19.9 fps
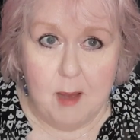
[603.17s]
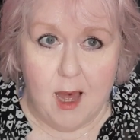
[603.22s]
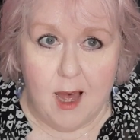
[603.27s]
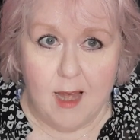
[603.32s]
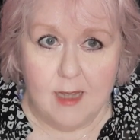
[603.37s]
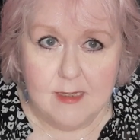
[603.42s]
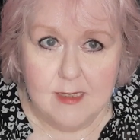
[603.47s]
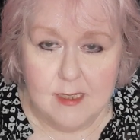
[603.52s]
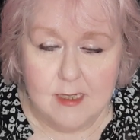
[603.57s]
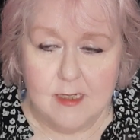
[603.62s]

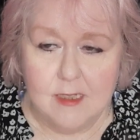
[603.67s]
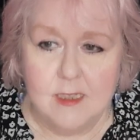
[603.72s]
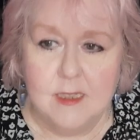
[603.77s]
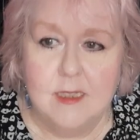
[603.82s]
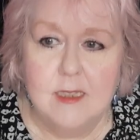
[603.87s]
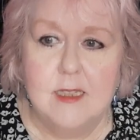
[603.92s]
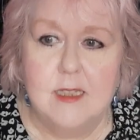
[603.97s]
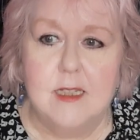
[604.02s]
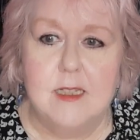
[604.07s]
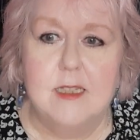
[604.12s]

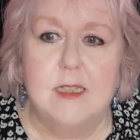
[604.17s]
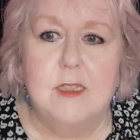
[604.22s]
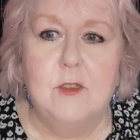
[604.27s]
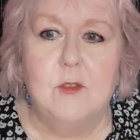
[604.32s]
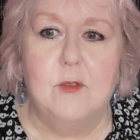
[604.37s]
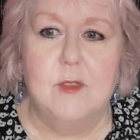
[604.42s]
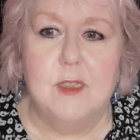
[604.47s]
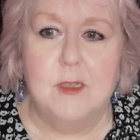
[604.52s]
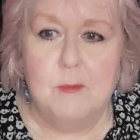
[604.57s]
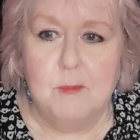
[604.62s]
pattern, that, you
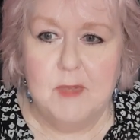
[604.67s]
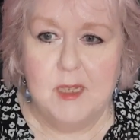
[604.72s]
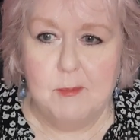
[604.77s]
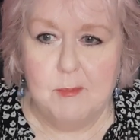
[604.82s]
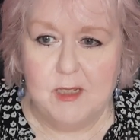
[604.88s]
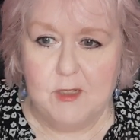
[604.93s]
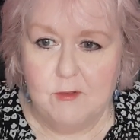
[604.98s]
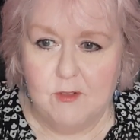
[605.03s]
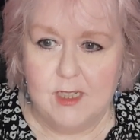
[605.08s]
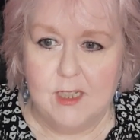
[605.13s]
know, they're
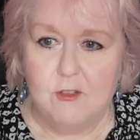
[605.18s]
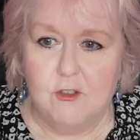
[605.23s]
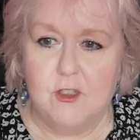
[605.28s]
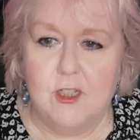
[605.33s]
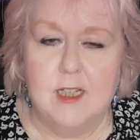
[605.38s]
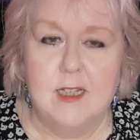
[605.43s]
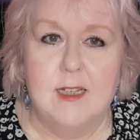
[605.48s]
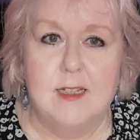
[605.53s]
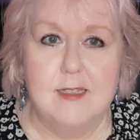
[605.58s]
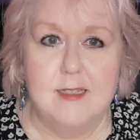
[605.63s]
maybe
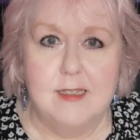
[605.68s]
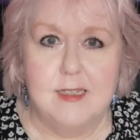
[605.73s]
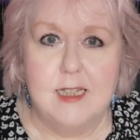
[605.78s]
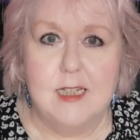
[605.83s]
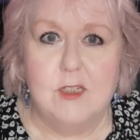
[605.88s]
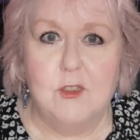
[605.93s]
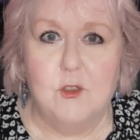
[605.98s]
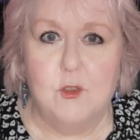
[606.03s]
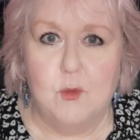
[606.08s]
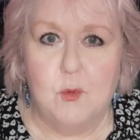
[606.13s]
reaching a
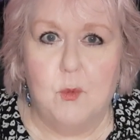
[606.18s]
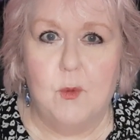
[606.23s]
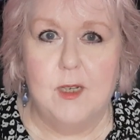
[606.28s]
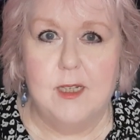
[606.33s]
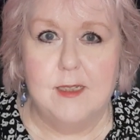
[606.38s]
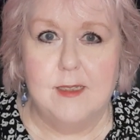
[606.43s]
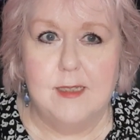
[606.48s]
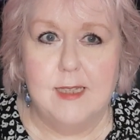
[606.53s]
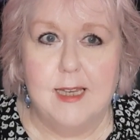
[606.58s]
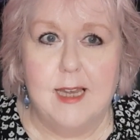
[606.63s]
stage
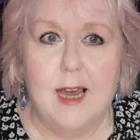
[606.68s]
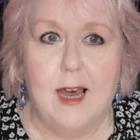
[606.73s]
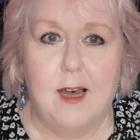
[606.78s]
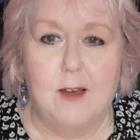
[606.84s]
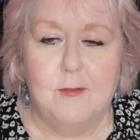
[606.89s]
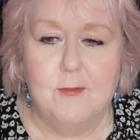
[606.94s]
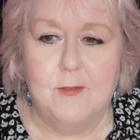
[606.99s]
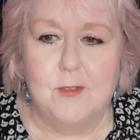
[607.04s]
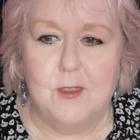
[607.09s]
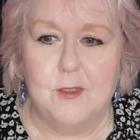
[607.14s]
where they
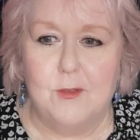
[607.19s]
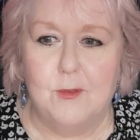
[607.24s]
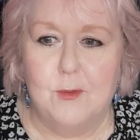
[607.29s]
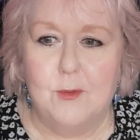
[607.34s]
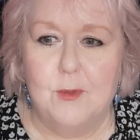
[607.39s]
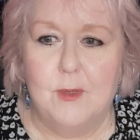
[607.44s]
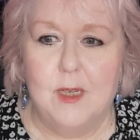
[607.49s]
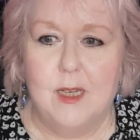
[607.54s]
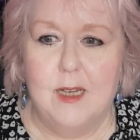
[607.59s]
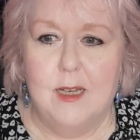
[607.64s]
have
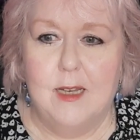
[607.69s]
to